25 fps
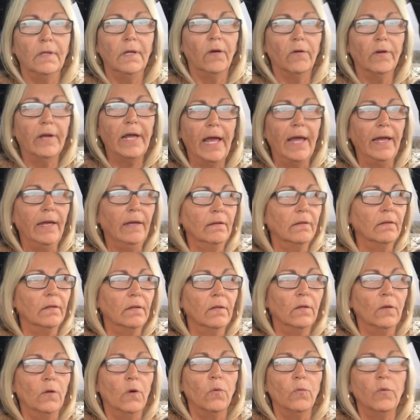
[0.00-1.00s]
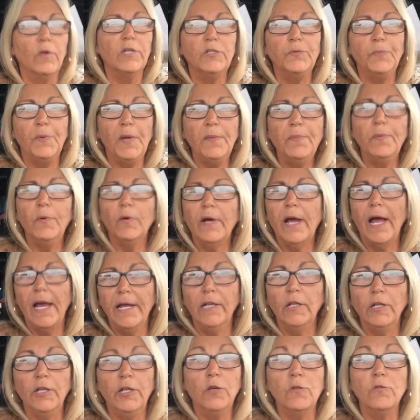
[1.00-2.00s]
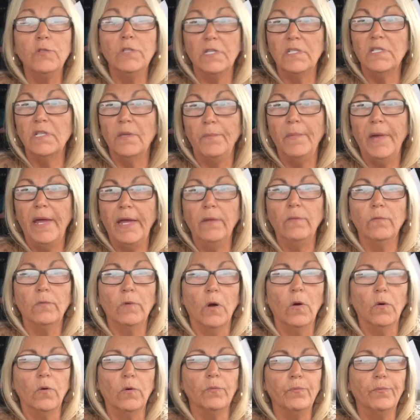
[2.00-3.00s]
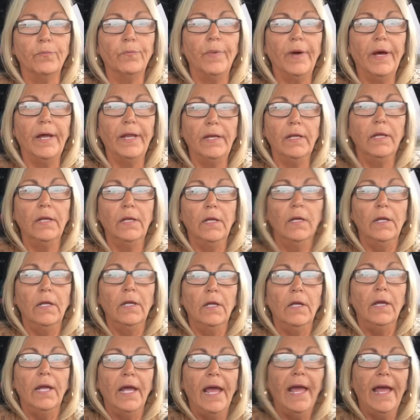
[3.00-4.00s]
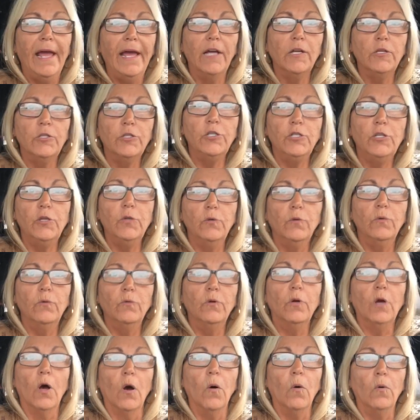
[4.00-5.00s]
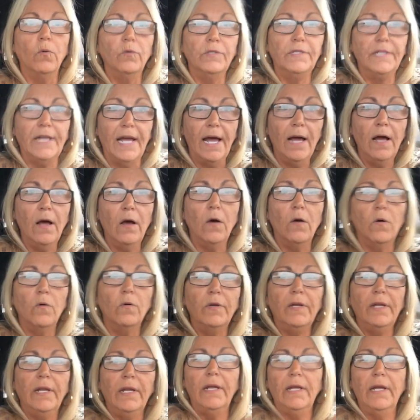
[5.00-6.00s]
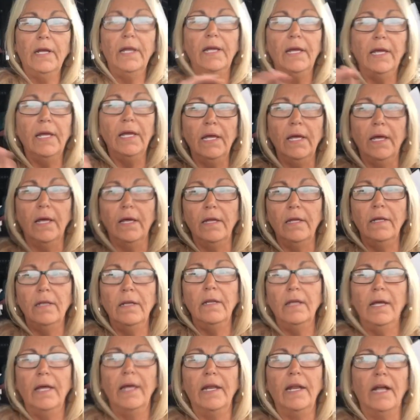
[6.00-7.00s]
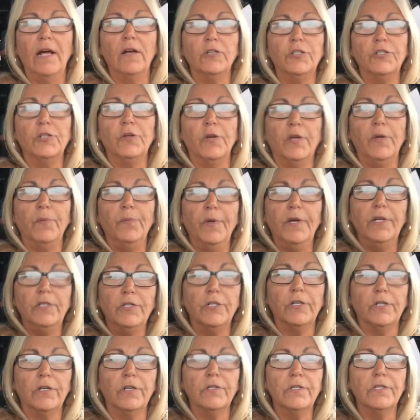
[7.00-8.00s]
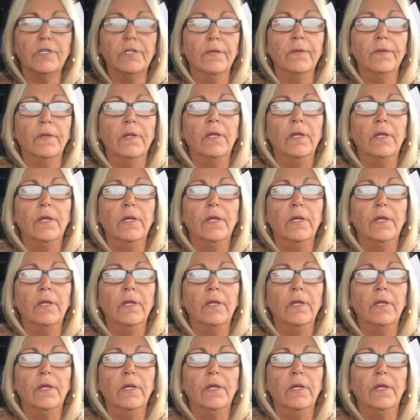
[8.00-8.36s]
okay, which people kind of use as a main road. But as you go down in, and I'll show you pictures,